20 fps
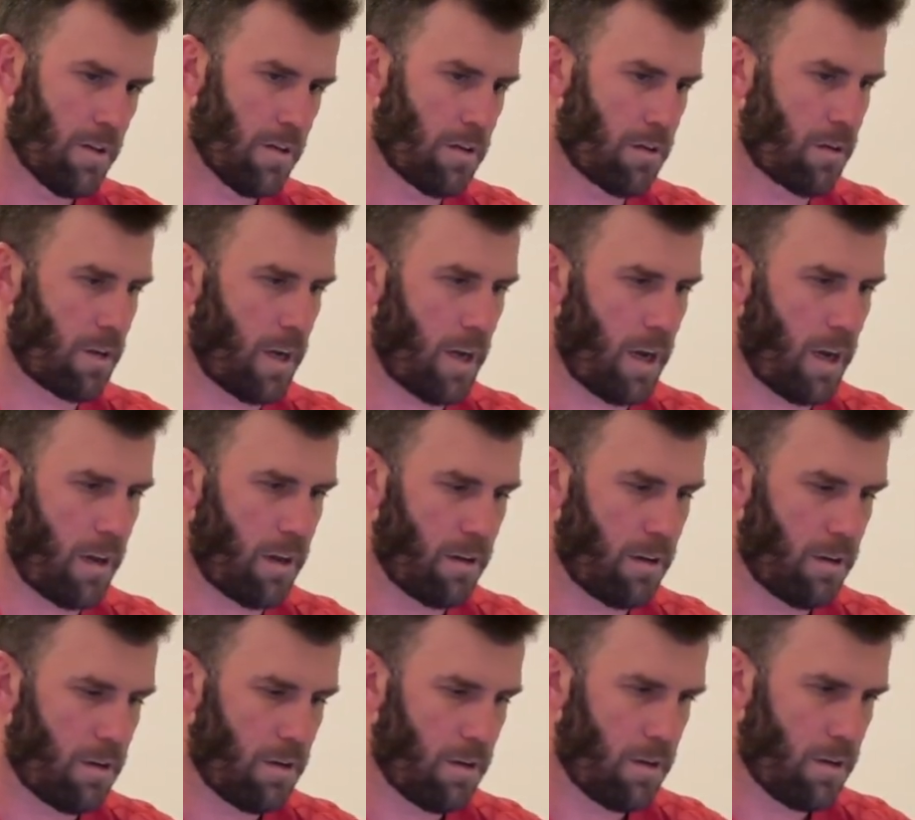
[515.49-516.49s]
Okay,
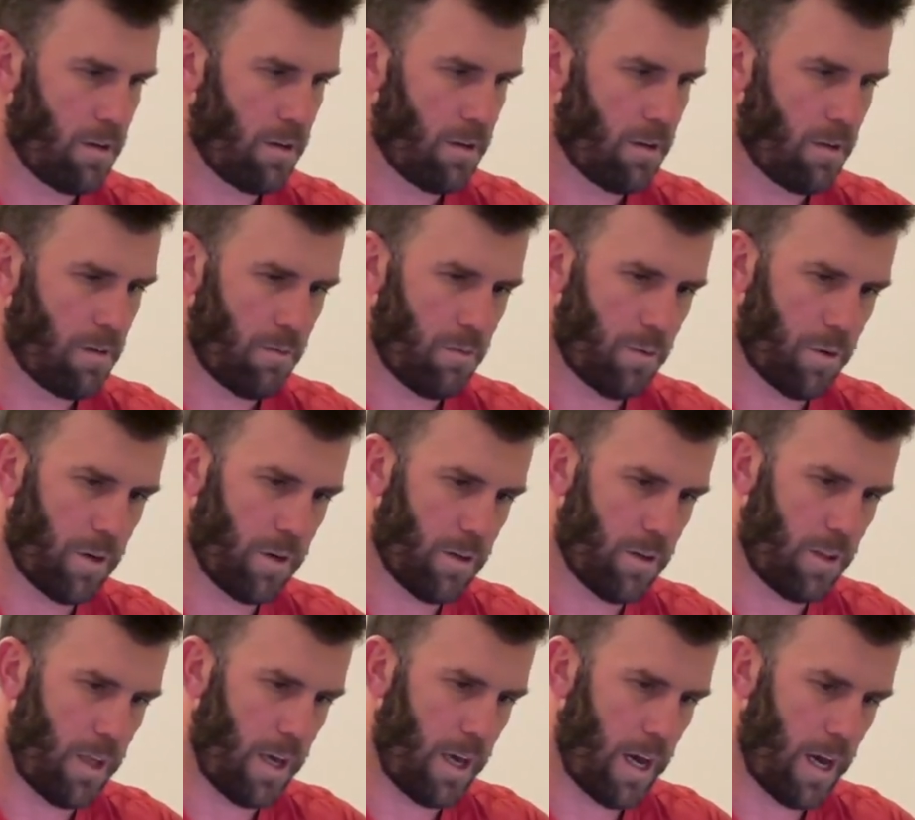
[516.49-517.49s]
where
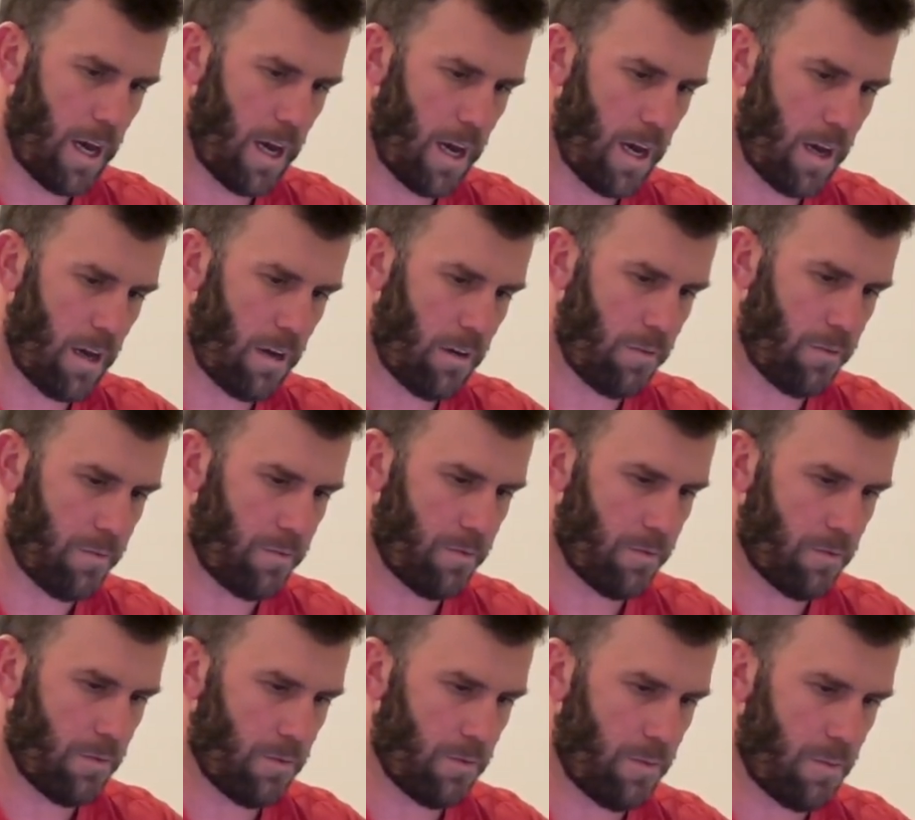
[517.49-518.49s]
do they have
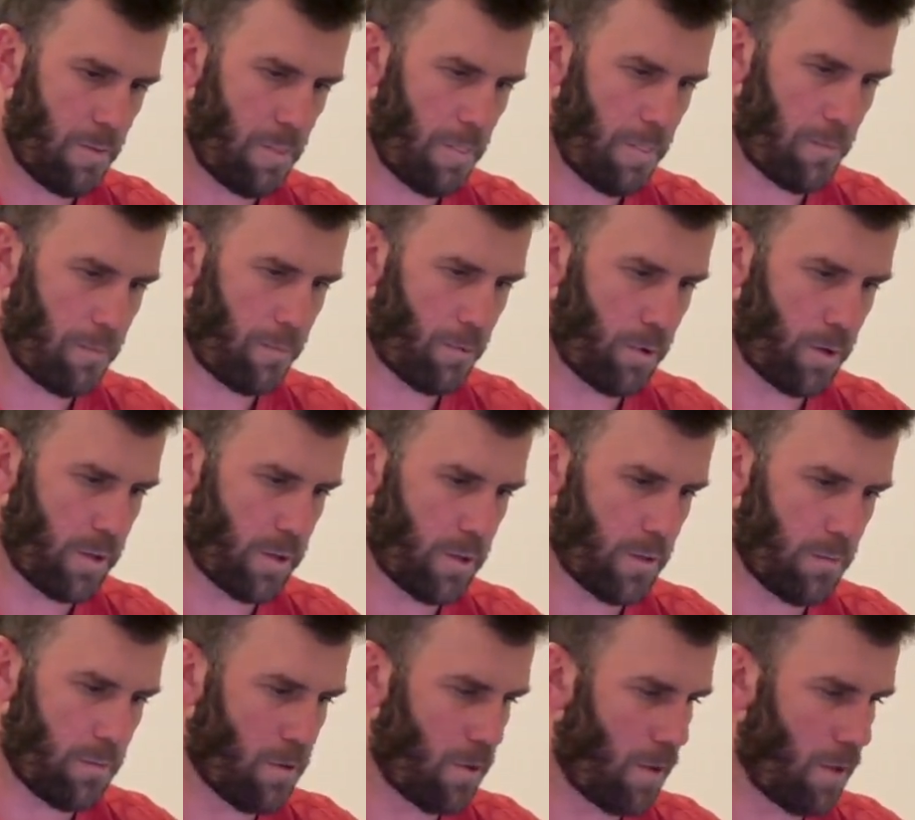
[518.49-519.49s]
the
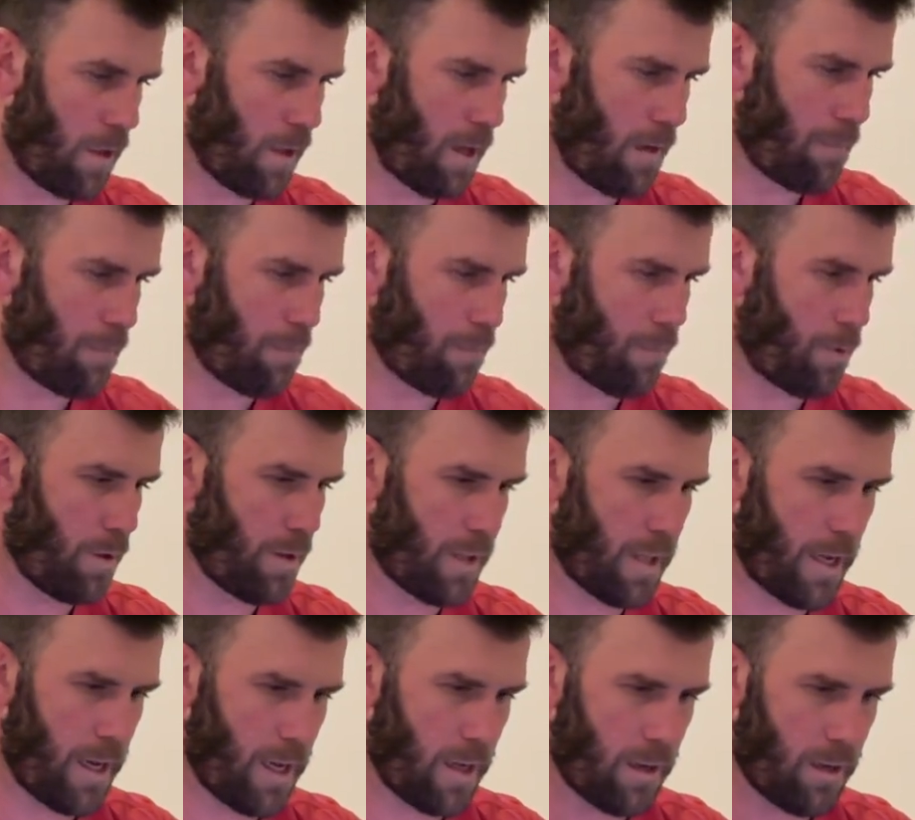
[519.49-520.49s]
Prizm? Do they not put
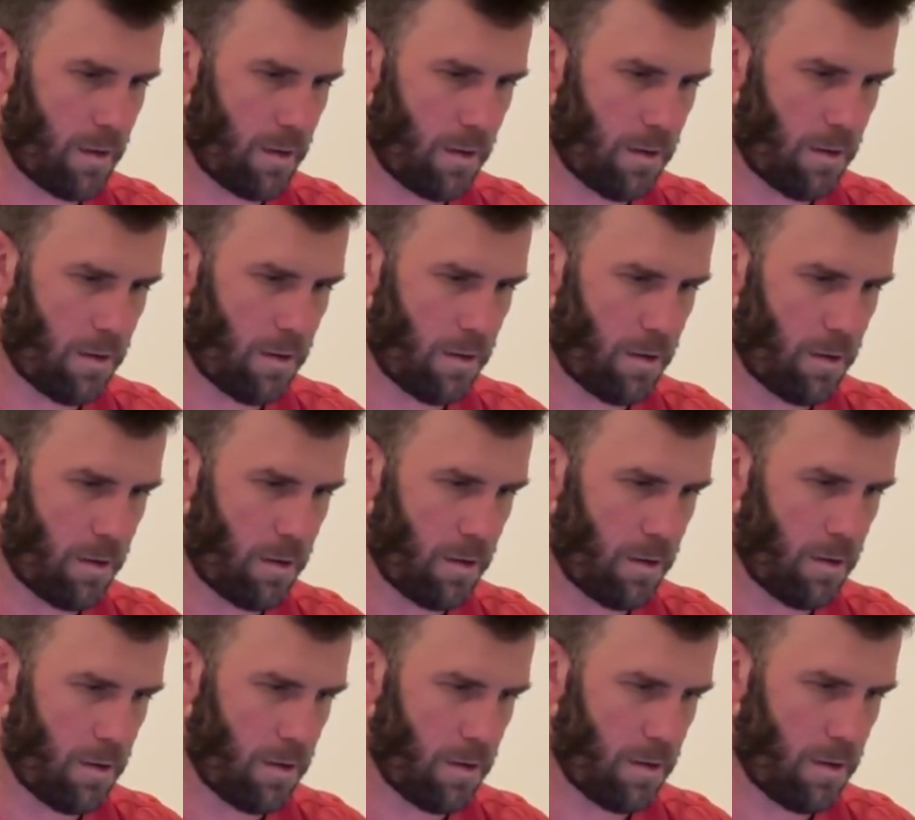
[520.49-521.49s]
that
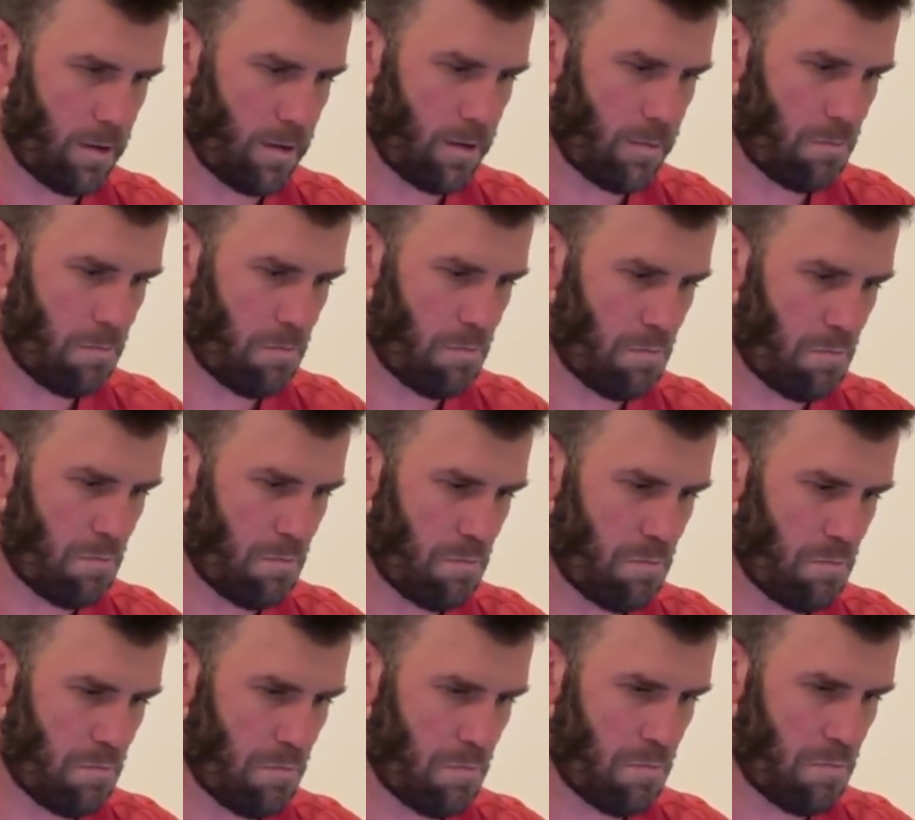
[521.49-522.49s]
on...
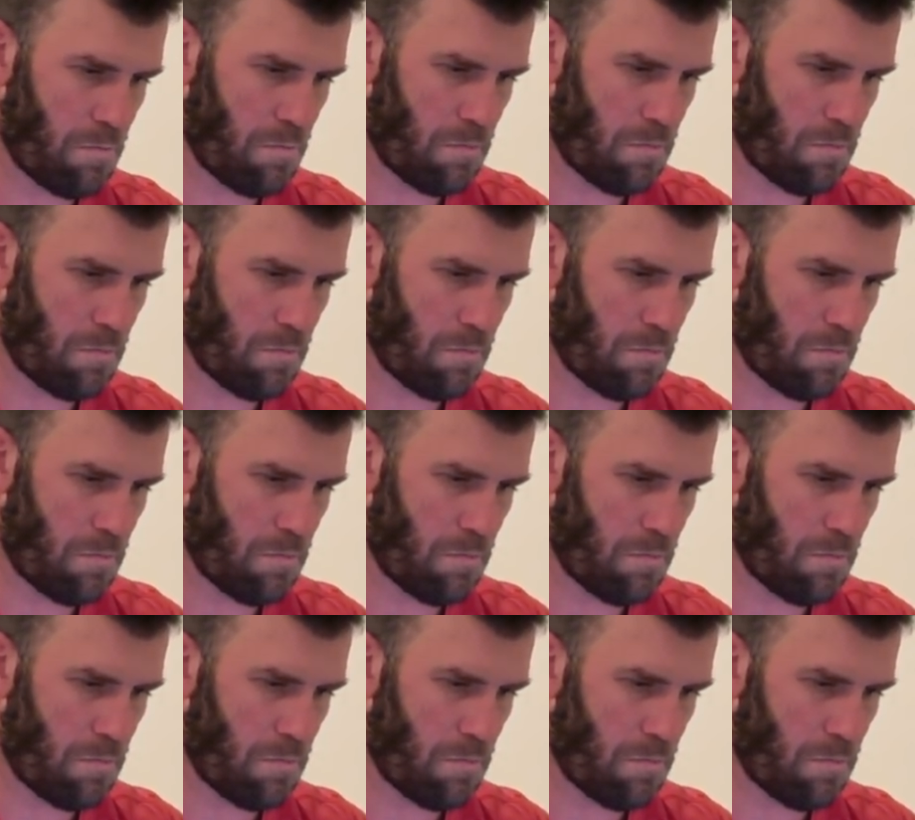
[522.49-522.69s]
Hmm.